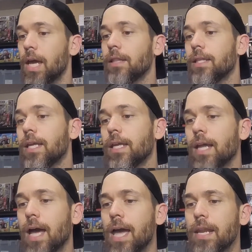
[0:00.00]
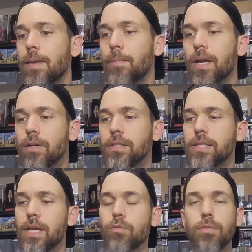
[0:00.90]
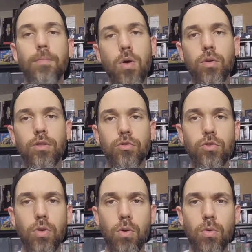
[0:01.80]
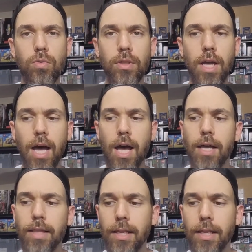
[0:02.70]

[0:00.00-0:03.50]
And then I had a Parasound remote control uh,